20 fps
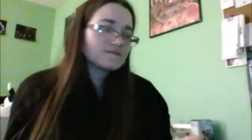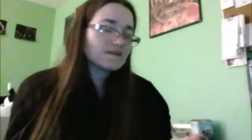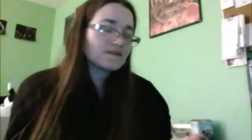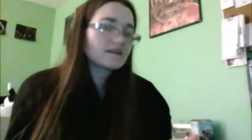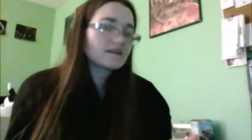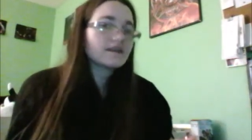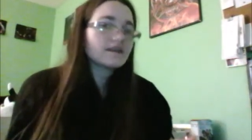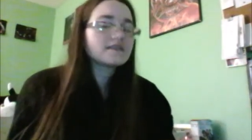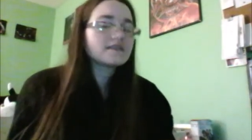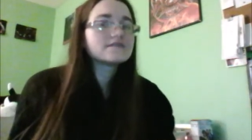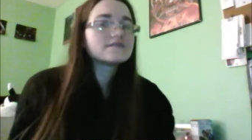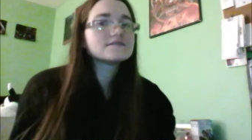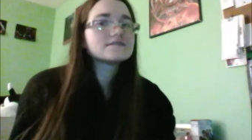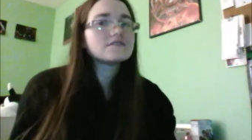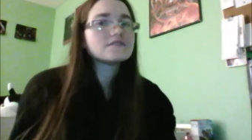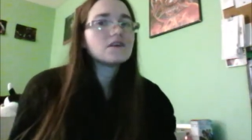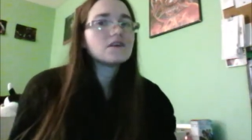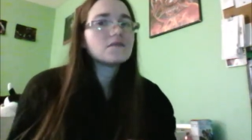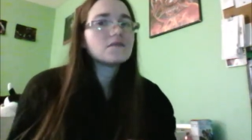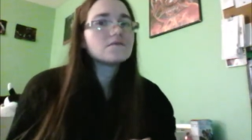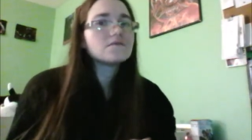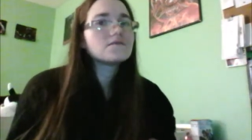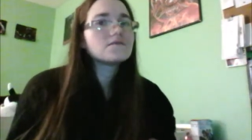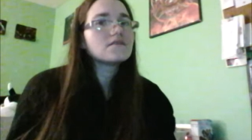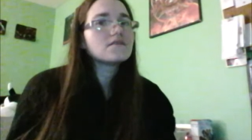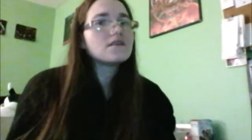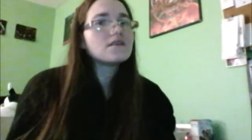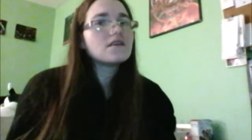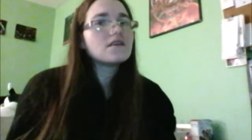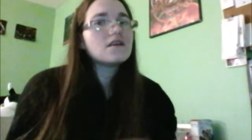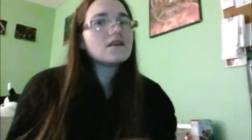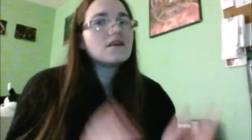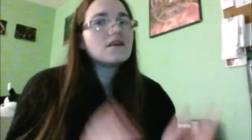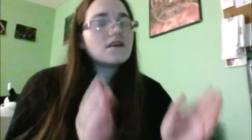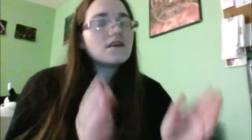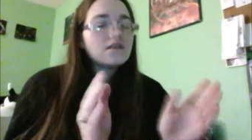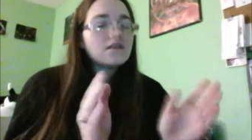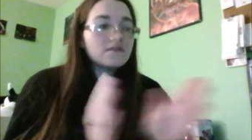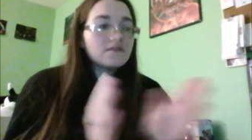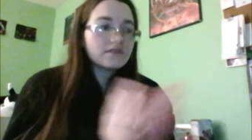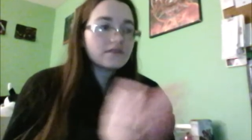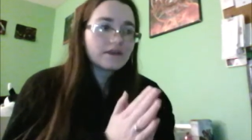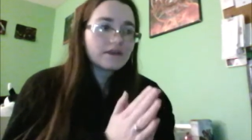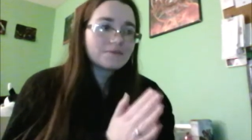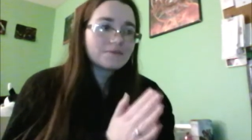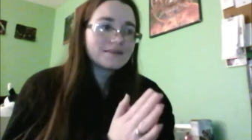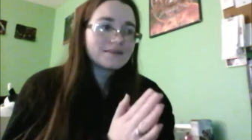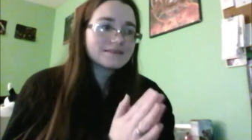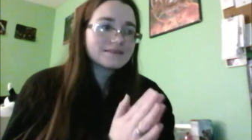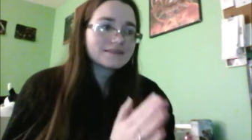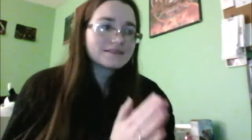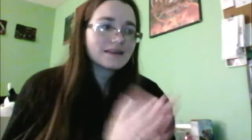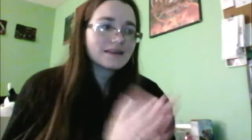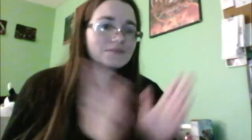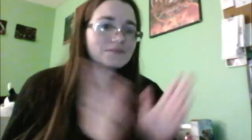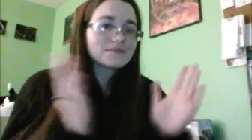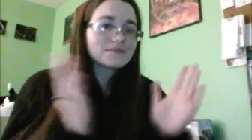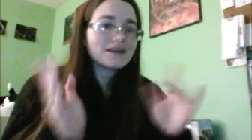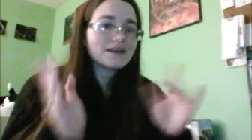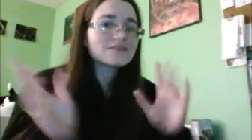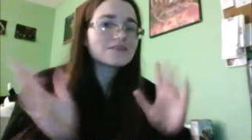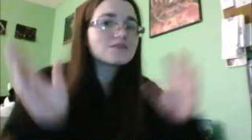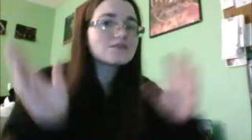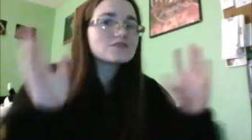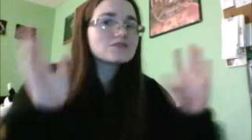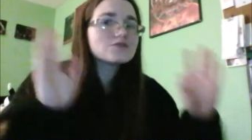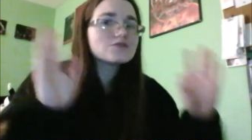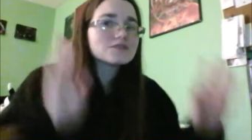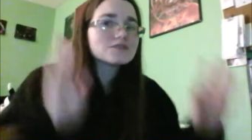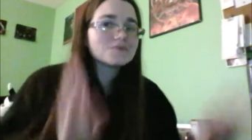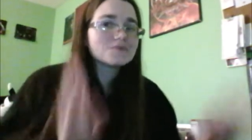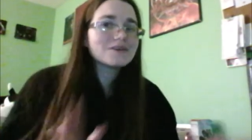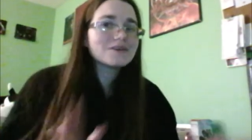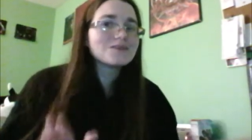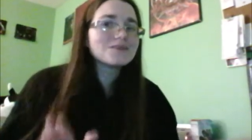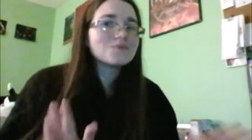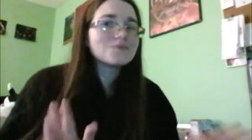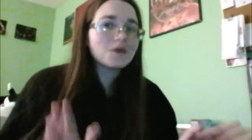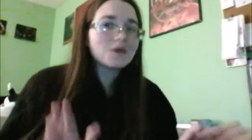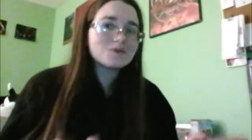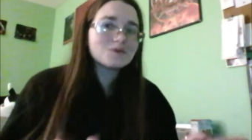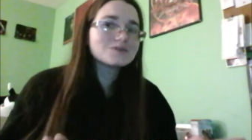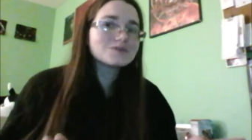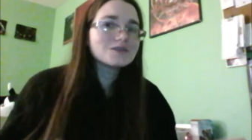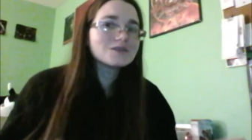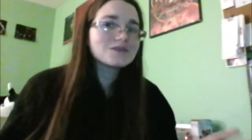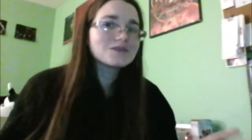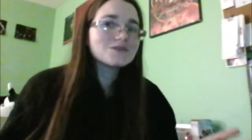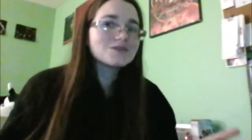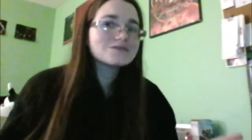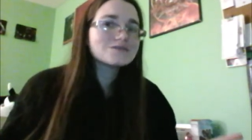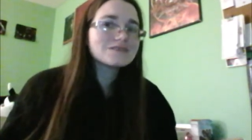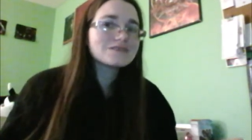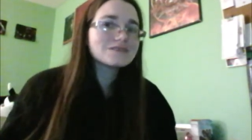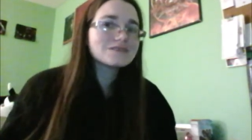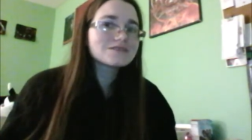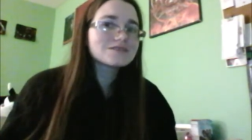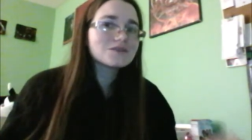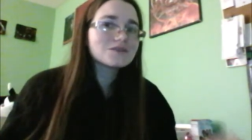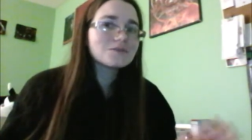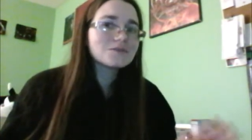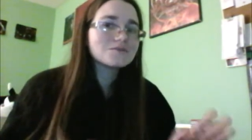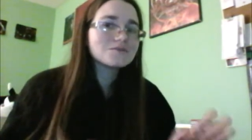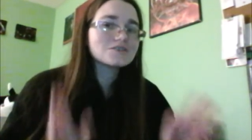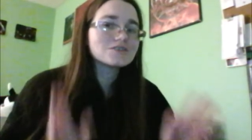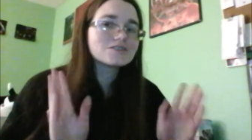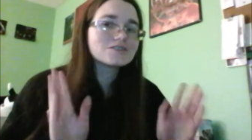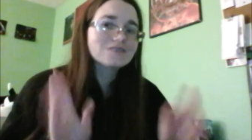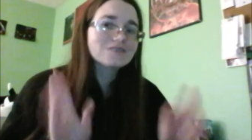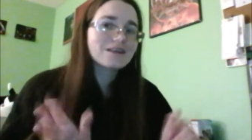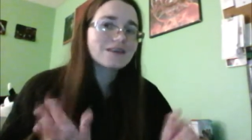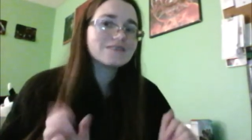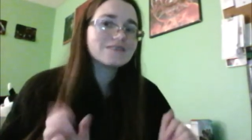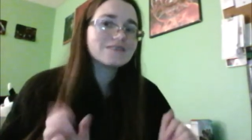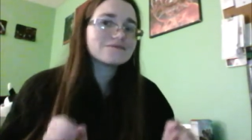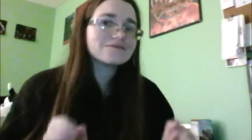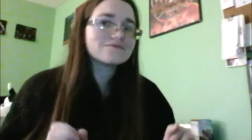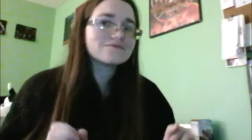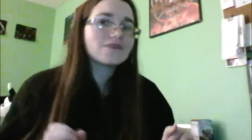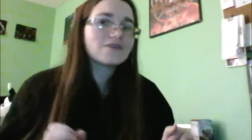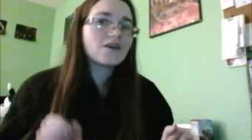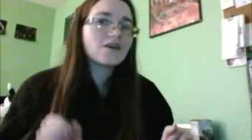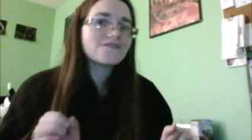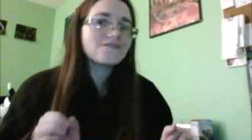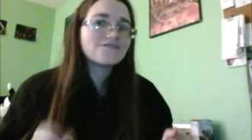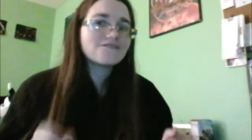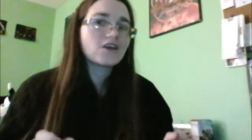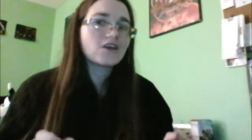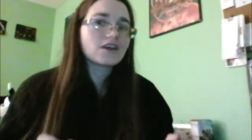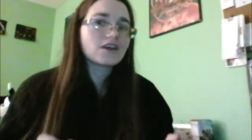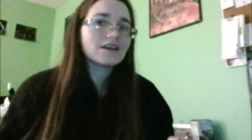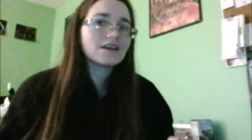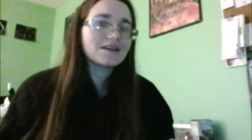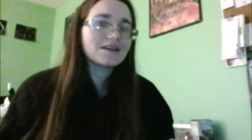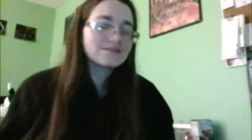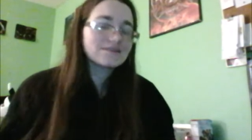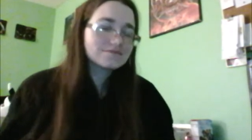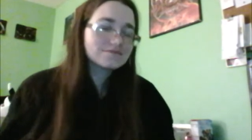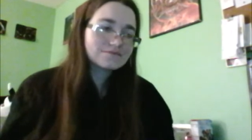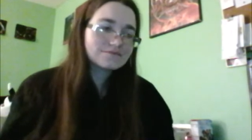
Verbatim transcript: Okay, so with that being said, I'm now going to explain the post-it note system, which is kind of funky.